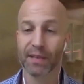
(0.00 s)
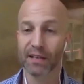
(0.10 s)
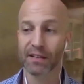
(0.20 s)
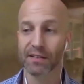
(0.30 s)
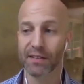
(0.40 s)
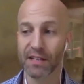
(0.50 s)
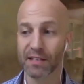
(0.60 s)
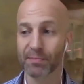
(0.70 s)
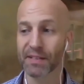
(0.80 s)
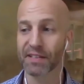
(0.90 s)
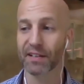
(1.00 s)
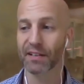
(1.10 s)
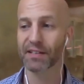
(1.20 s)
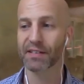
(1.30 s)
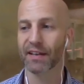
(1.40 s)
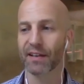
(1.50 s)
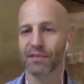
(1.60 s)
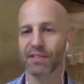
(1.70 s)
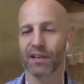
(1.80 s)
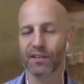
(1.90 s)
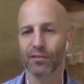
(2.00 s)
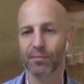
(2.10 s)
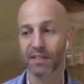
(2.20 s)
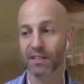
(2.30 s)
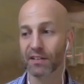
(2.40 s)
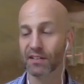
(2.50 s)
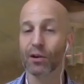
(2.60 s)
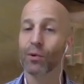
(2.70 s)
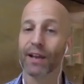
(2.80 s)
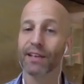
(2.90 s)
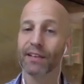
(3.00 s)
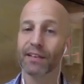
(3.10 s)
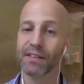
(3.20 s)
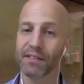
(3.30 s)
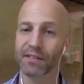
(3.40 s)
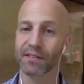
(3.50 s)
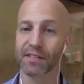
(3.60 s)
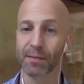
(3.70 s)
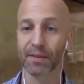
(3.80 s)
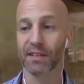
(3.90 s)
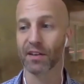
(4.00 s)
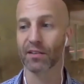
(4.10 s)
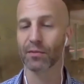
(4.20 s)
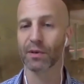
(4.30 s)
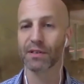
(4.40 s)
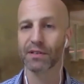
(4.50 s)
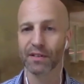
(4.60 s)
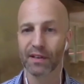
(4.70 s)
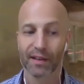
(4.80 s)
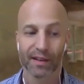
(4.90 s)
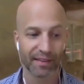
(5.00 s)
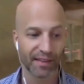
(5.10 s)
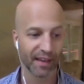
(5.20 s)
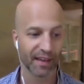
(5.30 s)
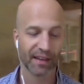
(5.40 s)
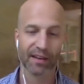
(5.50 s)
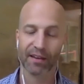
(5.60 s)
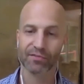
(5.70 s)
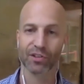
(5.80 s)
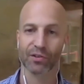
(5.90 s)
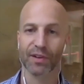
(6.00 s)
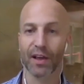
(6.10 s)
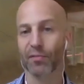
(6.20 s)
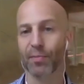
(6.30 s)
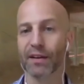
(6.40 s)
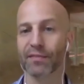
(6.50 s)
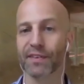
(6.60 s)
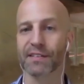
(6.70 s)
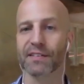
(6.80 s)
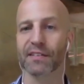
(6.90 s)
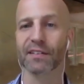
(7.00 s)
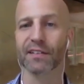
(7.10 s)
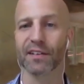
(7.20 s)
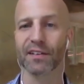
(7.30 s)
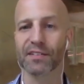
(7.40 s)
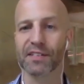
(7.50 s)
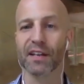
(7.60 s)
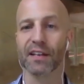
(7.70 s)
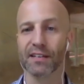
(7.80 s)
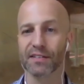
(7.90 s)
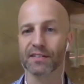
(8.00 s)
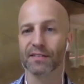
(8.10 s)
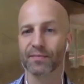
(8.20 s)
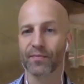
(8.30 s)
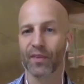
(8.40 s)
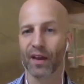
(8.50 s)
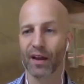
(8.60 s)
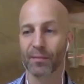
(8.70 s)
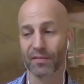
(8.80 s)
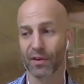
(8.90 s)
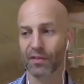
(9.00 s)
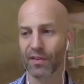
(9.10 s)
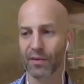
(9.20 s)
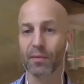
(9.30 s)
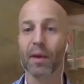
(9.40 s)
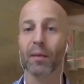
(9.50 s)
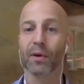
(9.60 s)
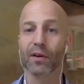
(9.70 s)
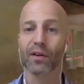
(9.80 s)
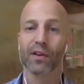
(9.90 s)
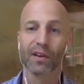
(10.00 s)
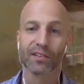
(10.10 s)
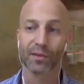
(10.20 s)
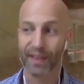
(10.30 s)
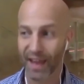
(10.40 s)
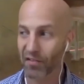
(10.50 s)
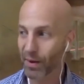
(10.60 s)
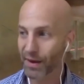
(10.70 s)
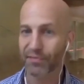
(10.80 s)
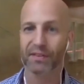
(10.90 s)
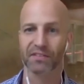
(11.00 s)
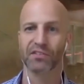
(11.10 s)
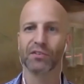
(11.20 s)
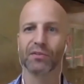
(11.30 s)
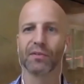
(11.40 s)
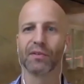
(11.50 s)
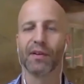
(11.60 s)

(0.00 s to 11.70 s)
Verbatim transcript: because these bacillus that I was telling you, bacillus coagulans and some of these other ones, they have shown health benefits in clinical studies, um, as far as I remember. So they have benefits too.